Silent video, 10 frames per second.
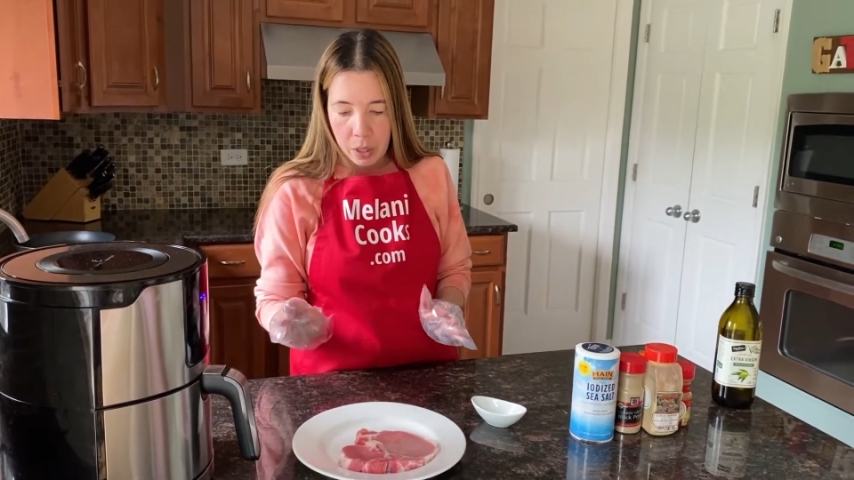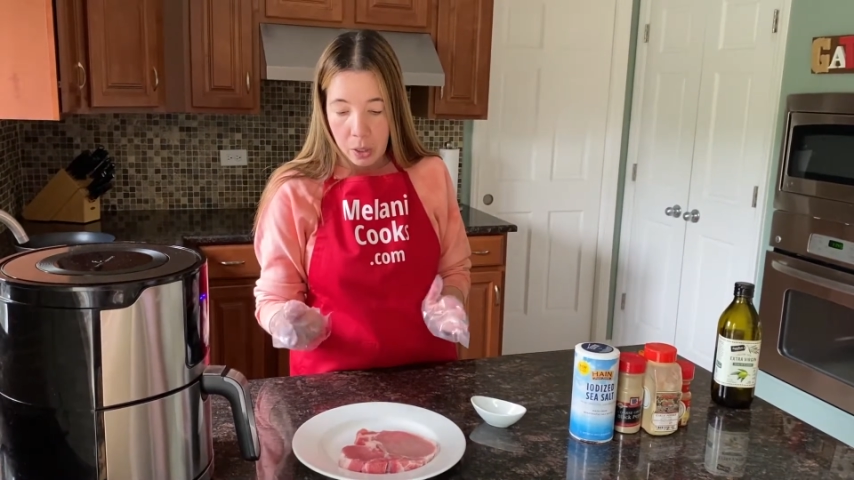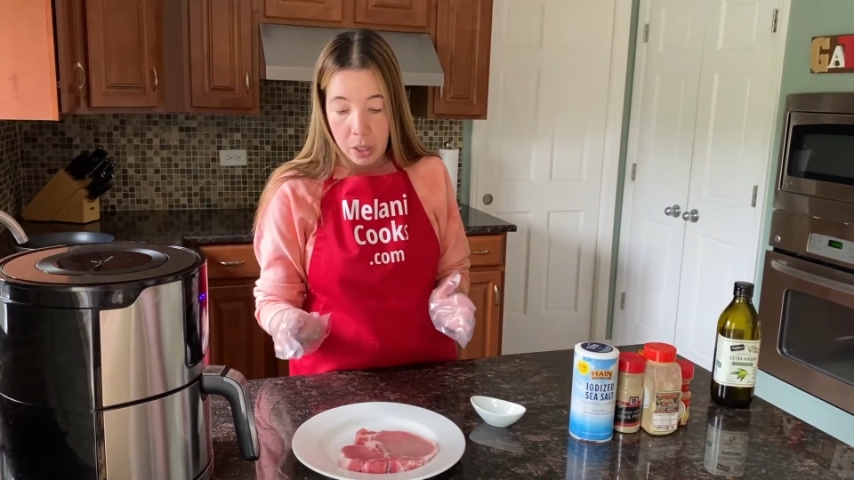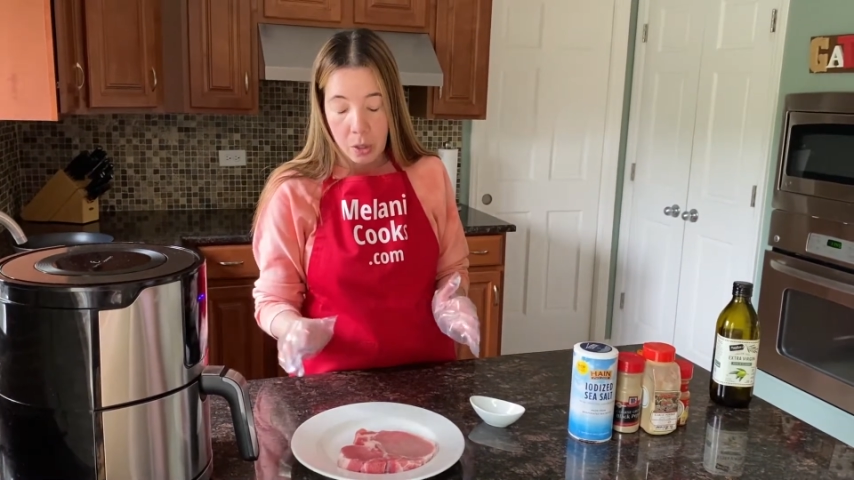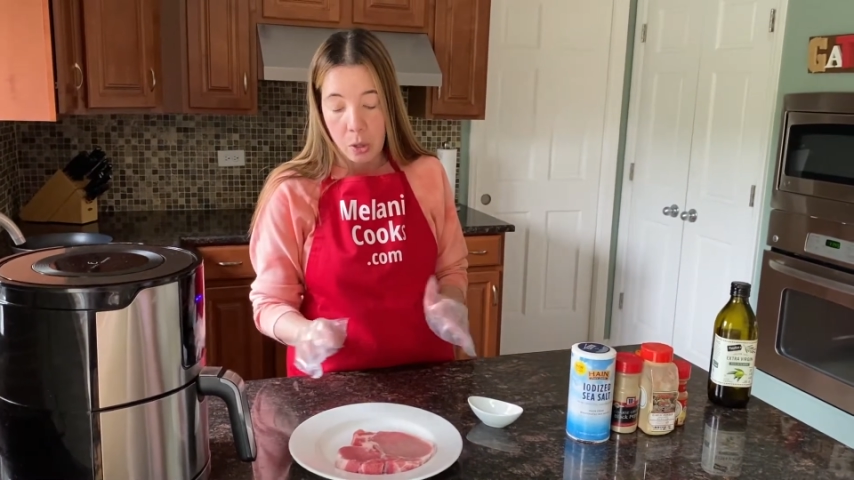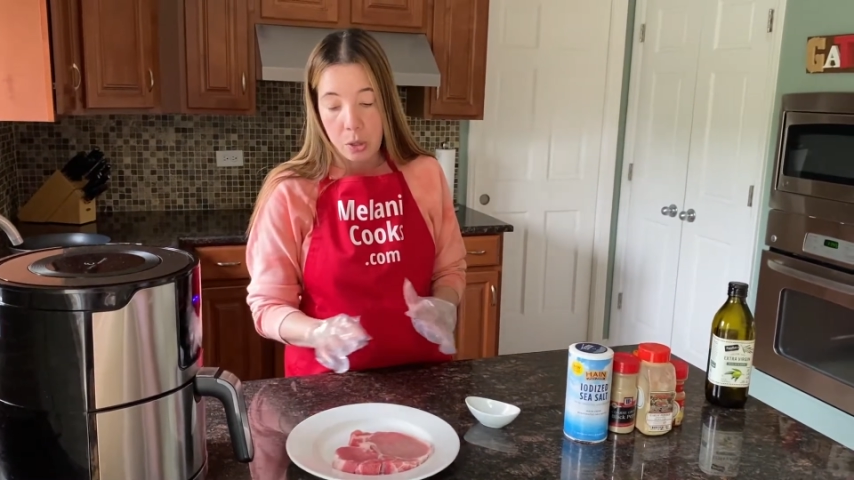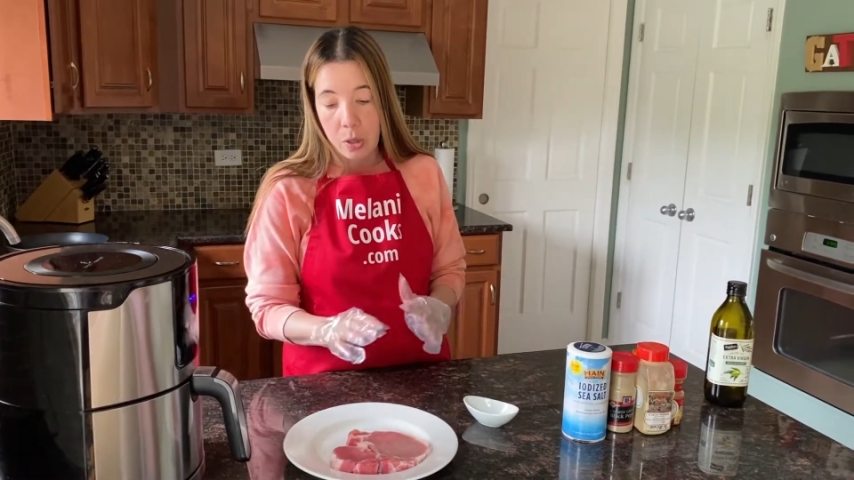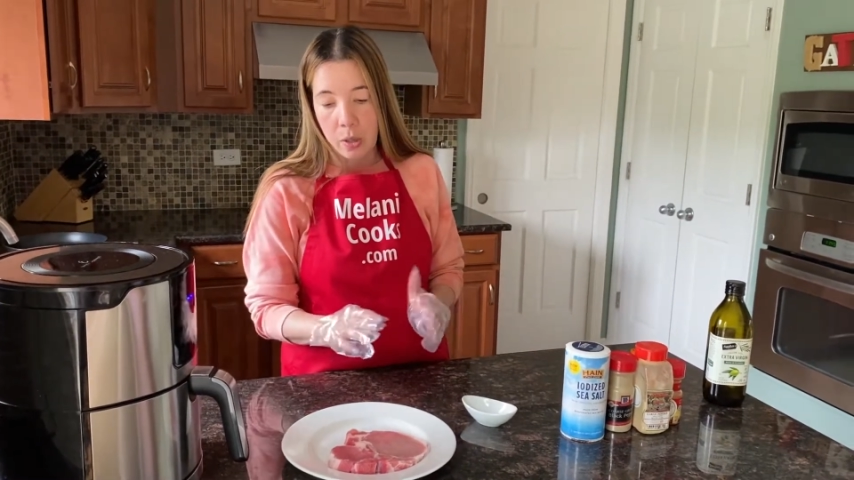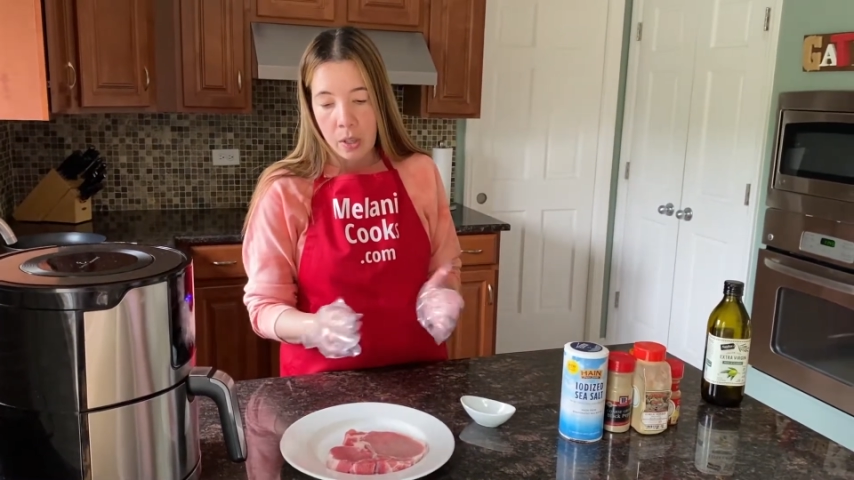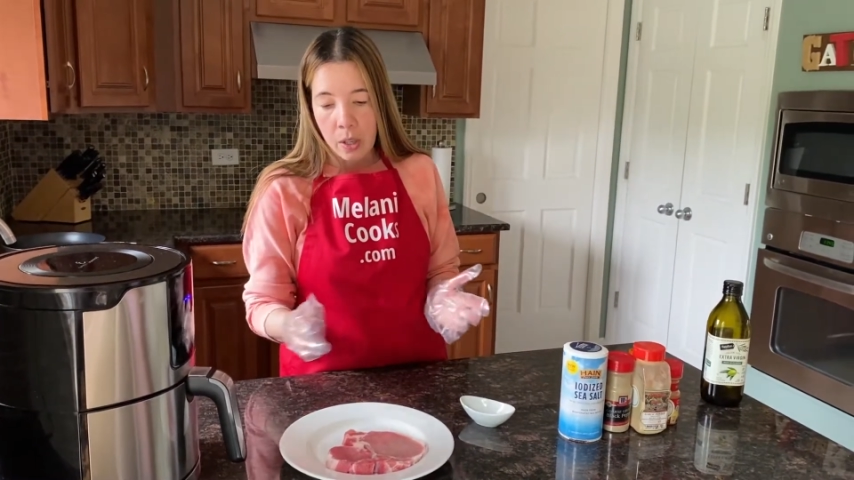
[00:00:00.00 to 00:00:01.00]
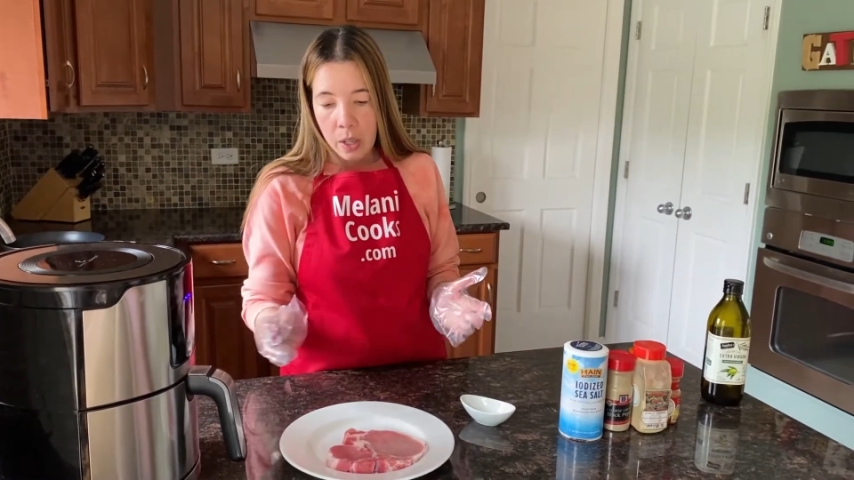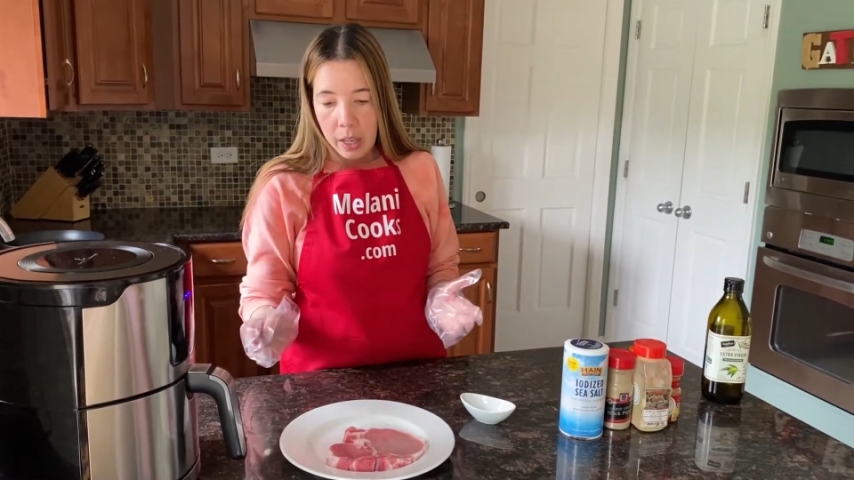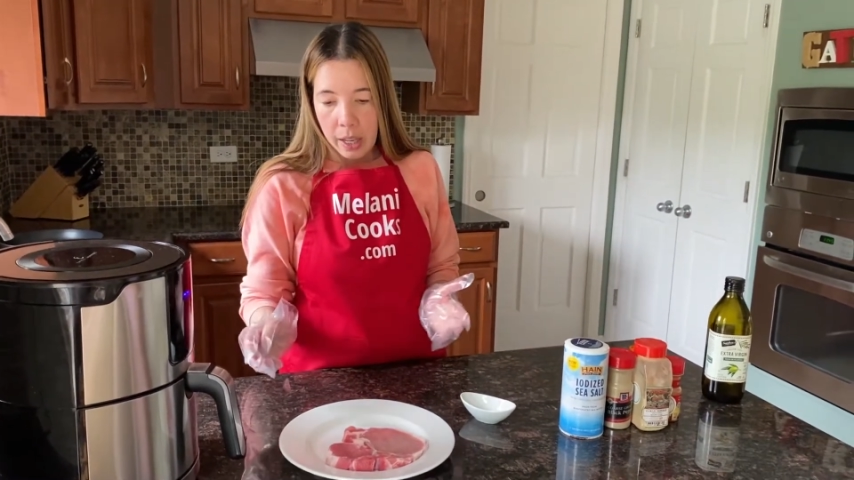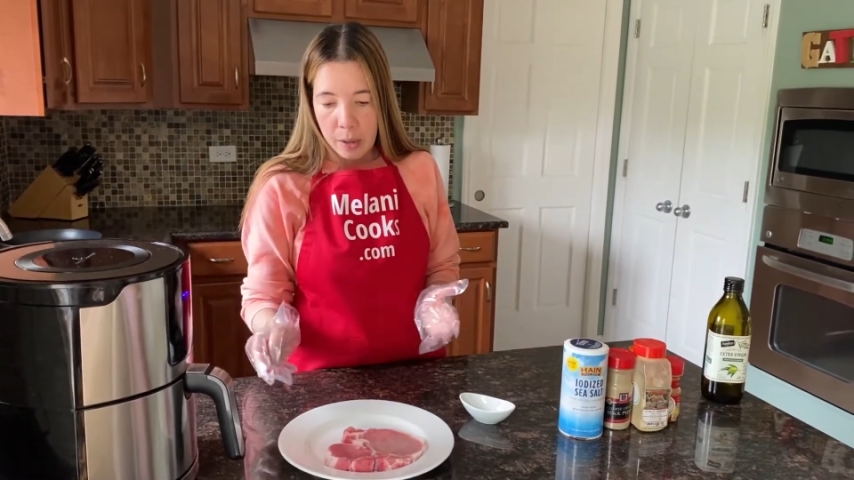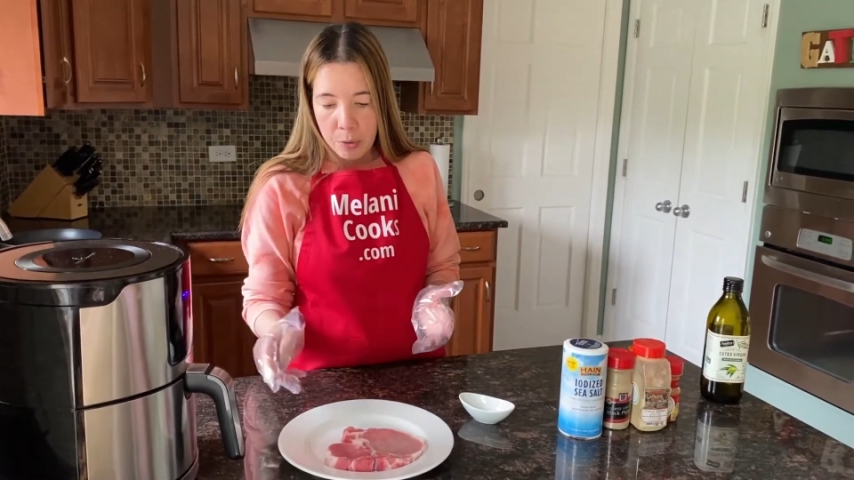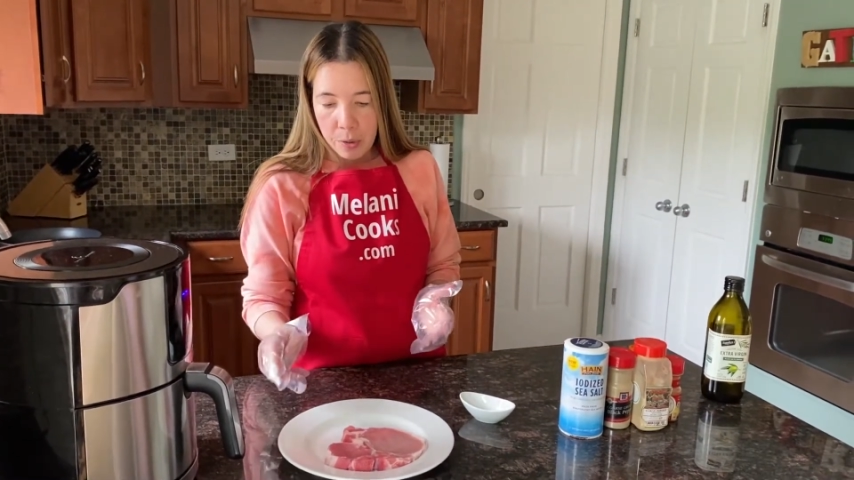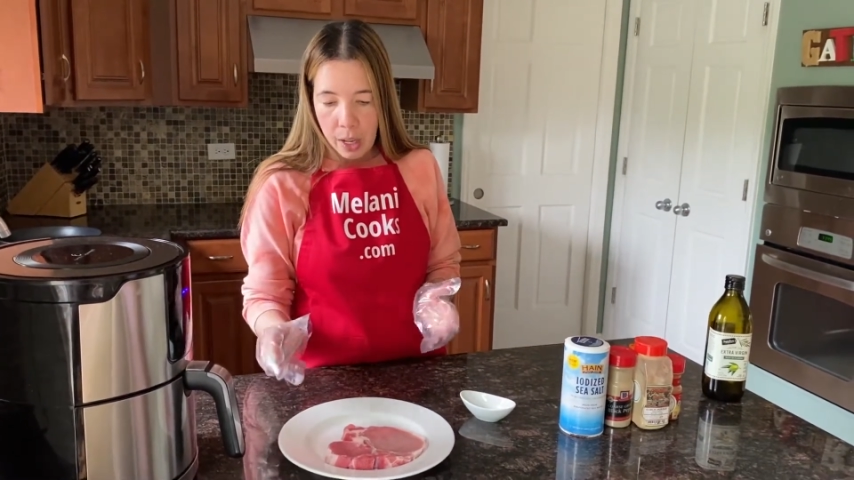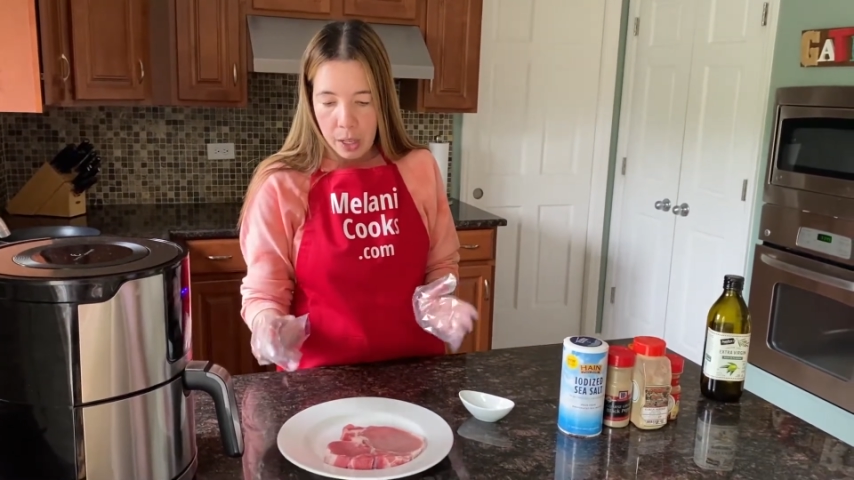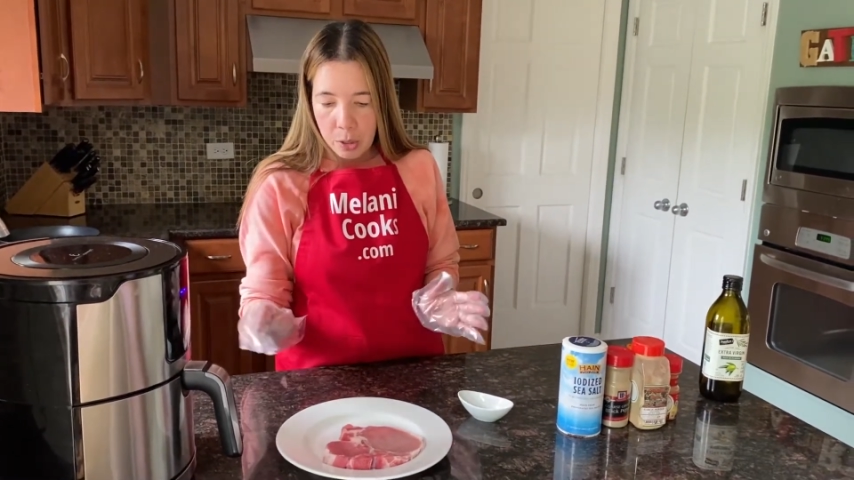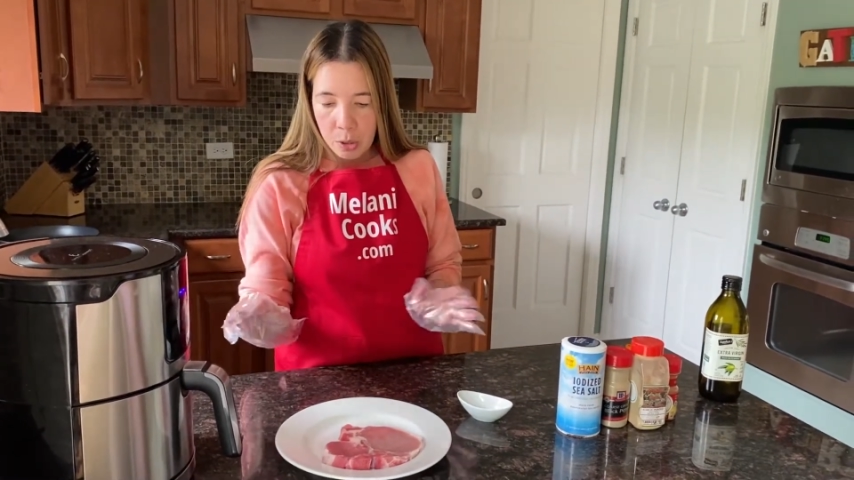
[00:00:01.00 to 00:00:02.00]
You can also
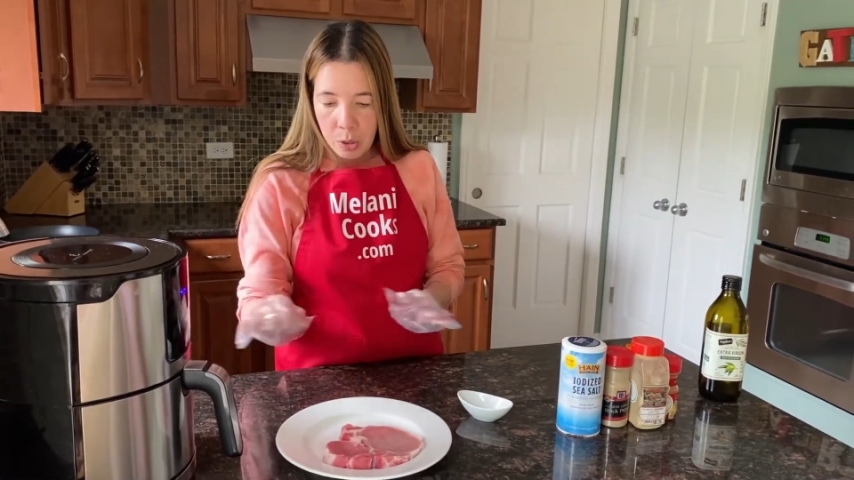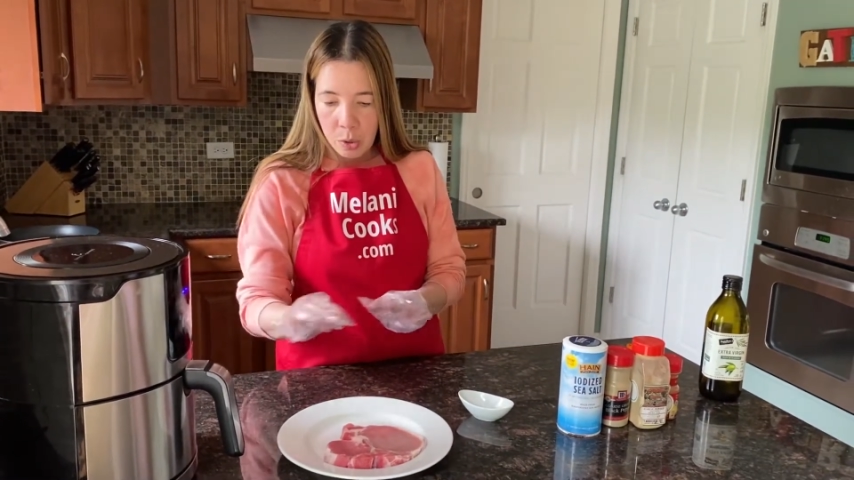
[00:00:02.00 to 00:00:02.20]
have